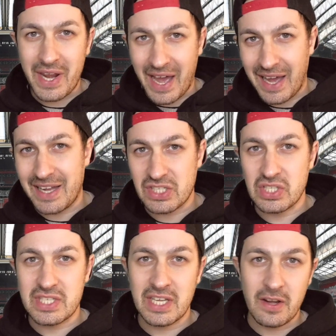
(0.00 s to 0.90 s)
and
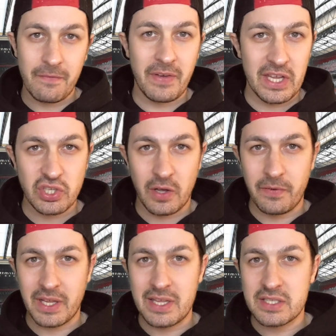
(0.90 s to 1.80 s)
Argentina face
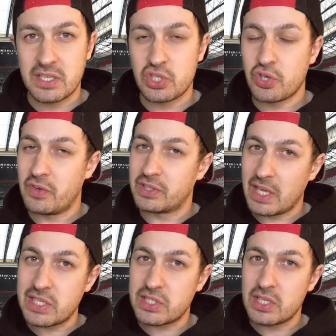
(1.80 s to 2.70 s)
off against each other.
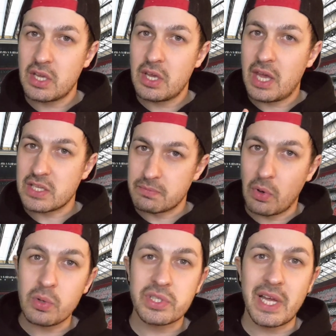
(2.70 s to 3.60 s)
This is
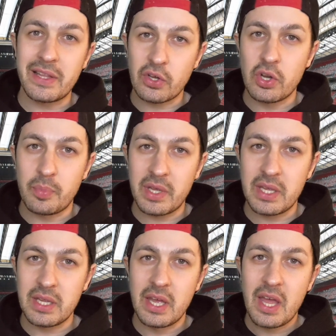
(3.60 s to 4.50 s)
most likely going to
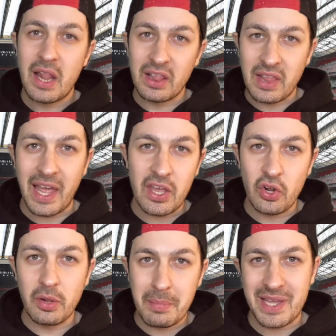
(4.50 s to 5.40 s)
be
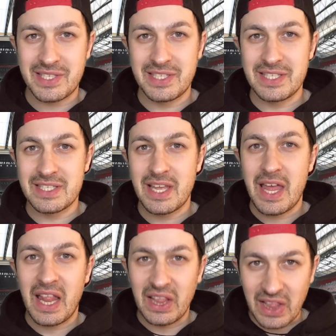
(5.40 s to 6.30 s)
Lionel Messi's
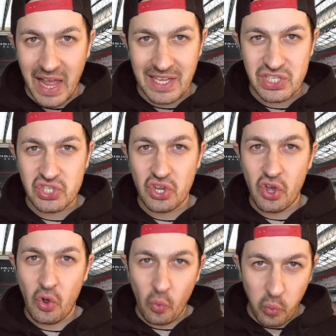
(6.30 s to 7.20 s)
last
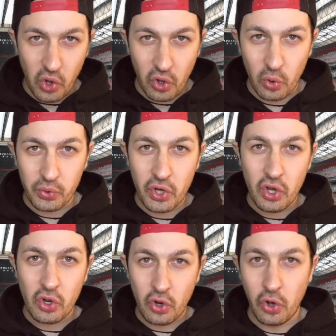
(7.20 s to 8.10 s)
World
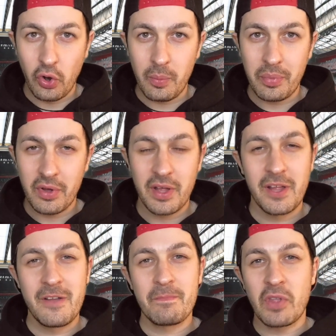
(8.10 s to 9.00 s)
Cup.
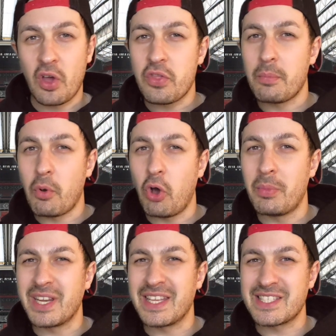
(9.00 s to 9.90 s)
At the
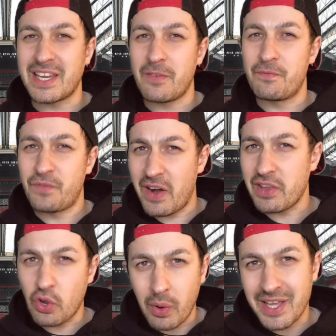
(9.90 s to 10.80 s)
moment, he's had a
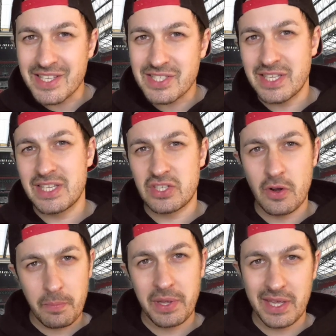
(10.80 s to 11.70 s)
very quiet
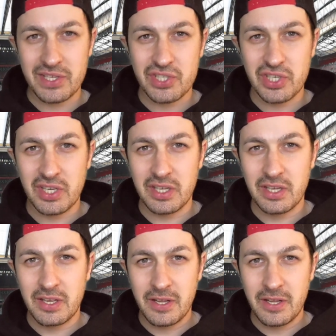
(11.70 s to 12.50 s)
season at PSG.